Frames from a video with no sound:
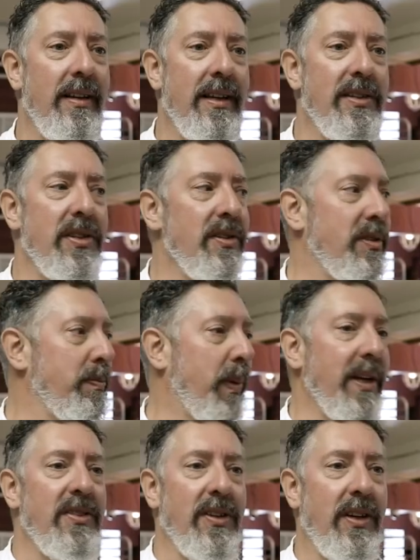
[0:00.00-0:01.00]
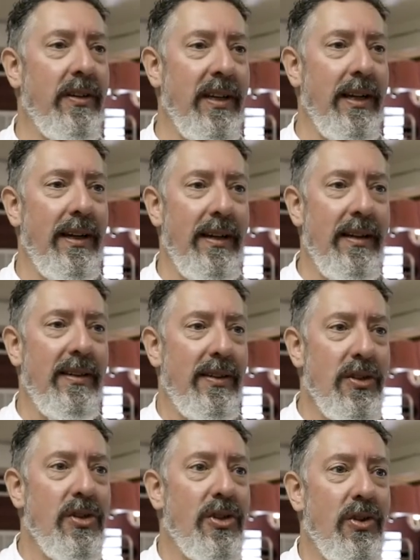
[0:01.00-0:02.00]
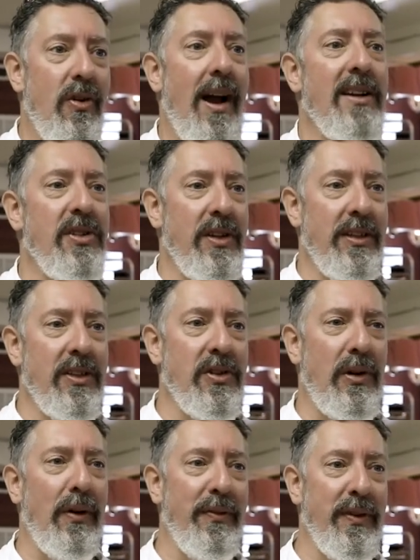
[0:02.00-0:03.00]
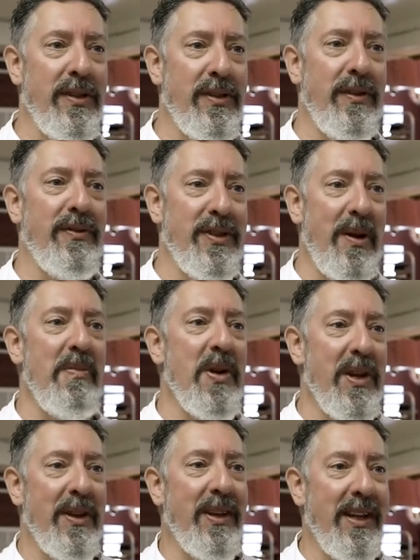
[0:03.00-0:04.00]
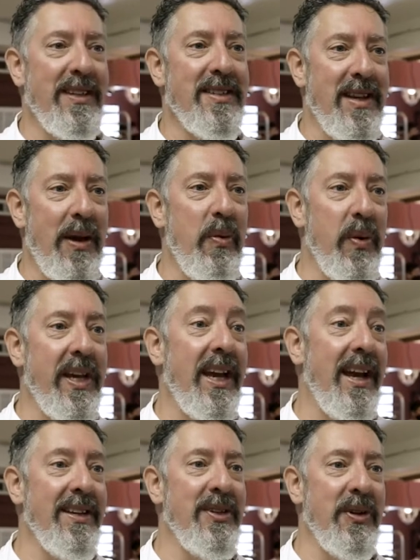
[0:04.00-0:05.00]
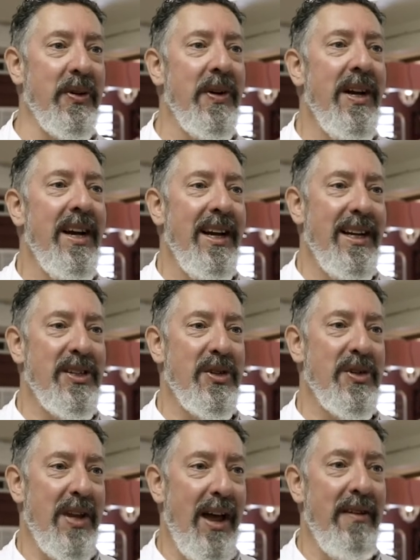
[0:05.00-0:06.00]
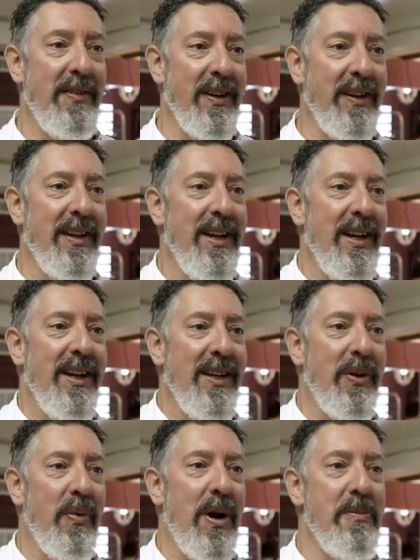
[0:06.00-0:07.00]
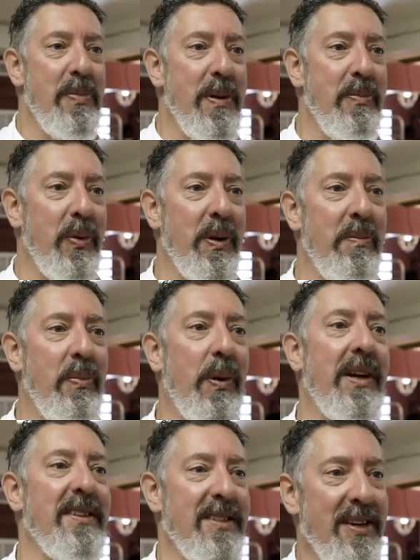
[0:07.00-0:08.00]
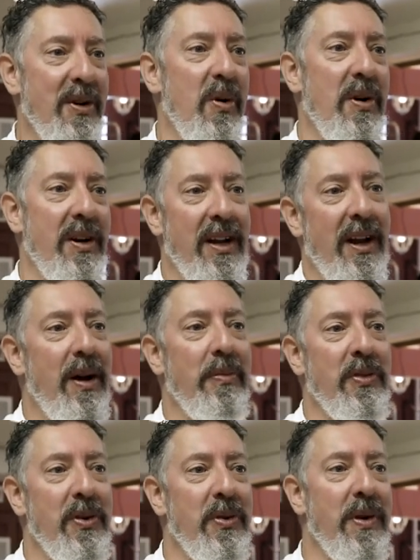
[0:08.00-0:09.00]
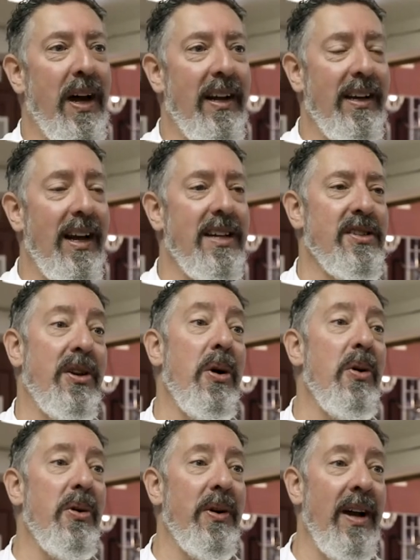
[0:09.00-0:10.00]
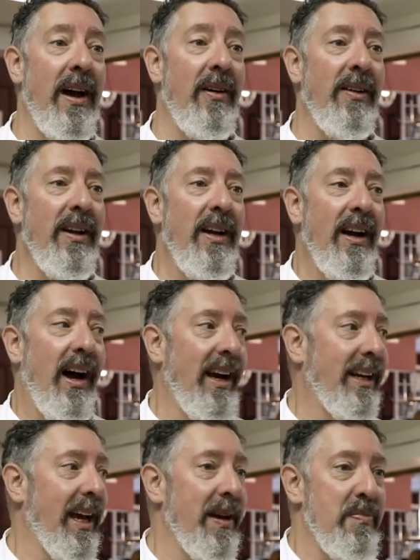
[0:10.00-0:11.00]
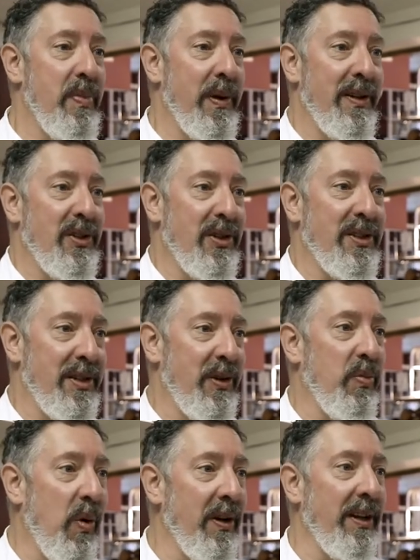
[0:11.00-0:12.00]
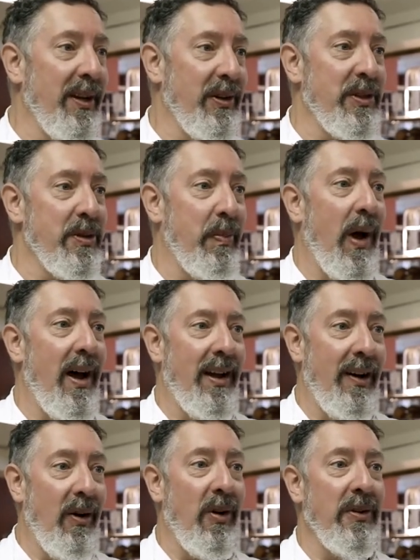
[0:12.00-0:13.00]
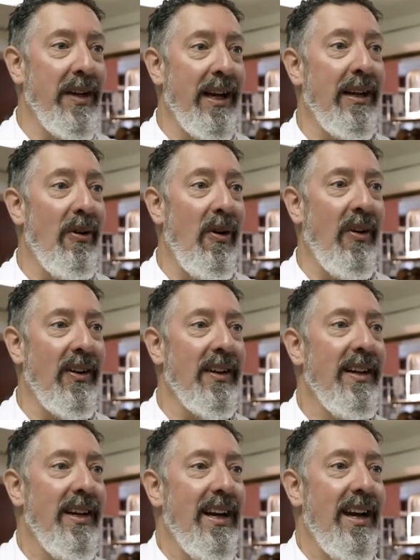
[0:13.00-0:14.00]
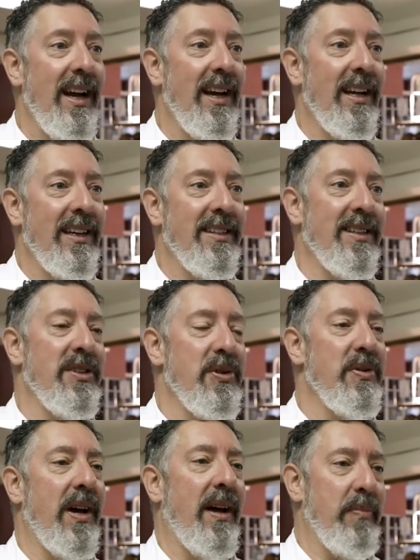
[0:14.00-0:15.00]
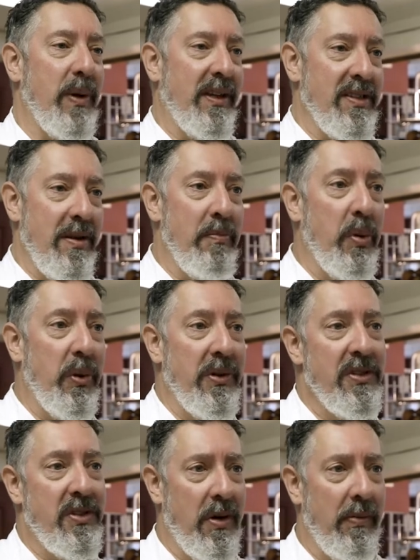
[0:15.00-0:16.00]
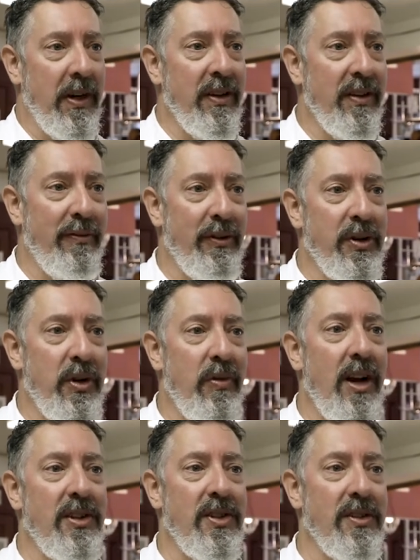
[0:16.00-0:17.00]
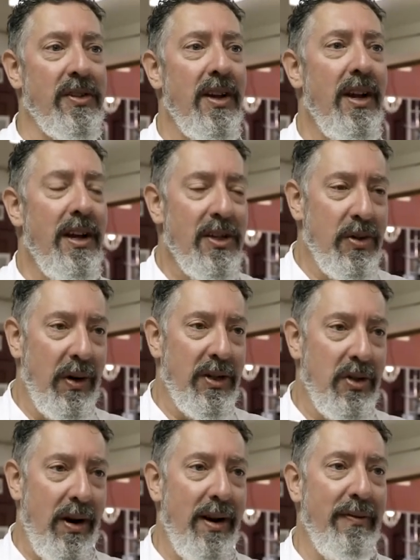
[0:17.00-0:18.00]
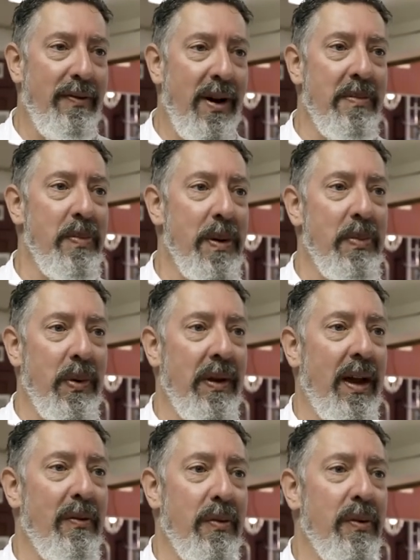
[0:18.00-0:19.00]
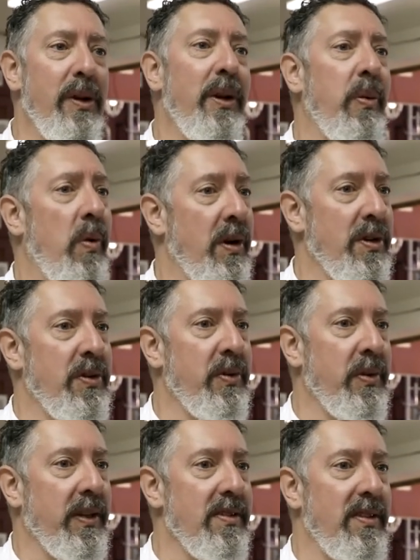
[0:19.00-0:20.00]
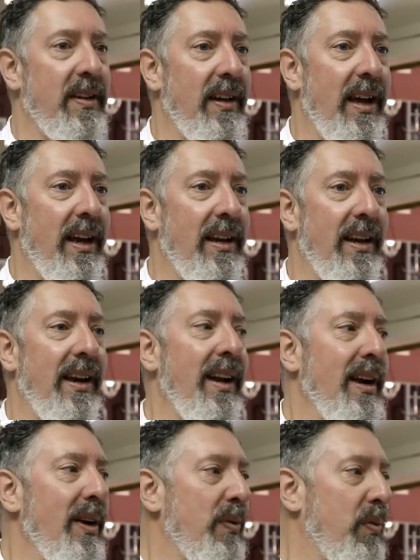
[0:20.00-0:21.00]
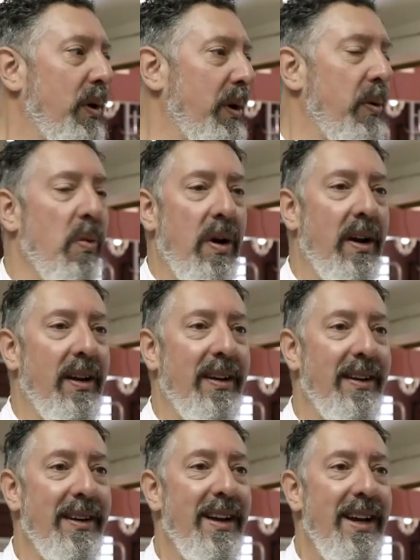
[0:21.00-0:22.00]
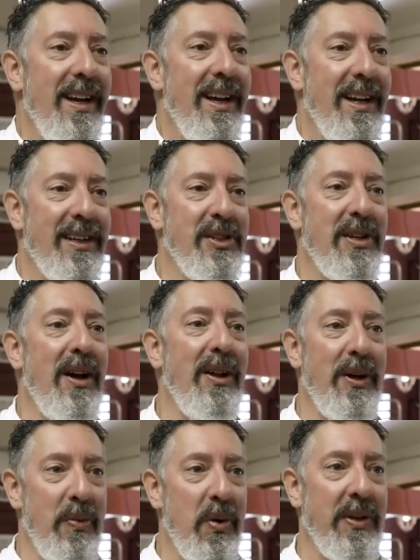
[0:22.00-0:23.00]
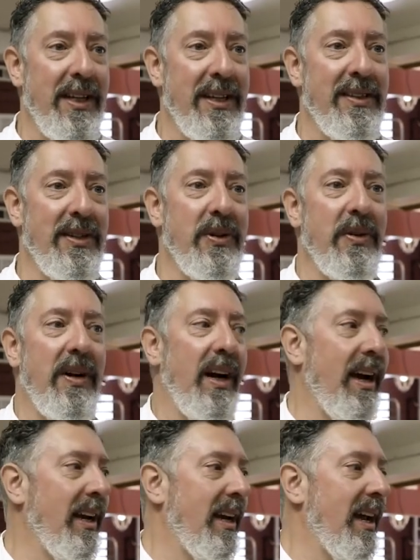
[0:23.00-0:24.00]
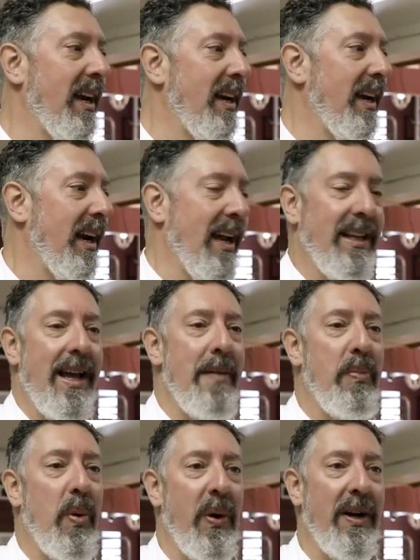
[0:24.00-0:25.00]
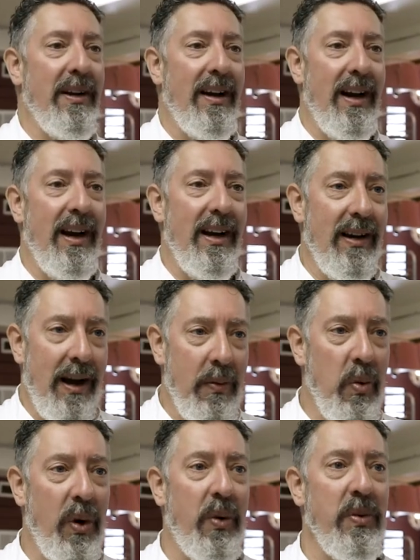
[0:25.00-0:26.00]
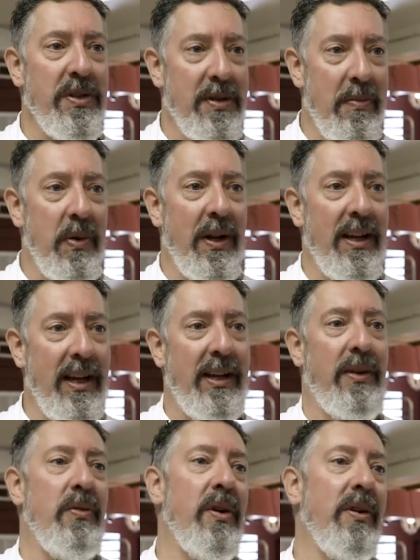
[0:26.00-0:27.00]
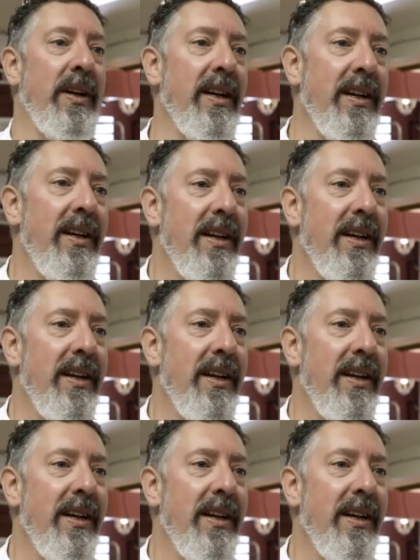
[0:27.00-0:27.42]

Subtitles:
This is basically scratching the surface of some of the things that we can do. It's just having the right people in place in order to help do that. As an owner now, I can't be just in one little spot all day long, and to do that because I'm pulled in so many different directions. So I try to find people that really want to do this and really want to excel at what they do, and then at that point I work with somebody that can really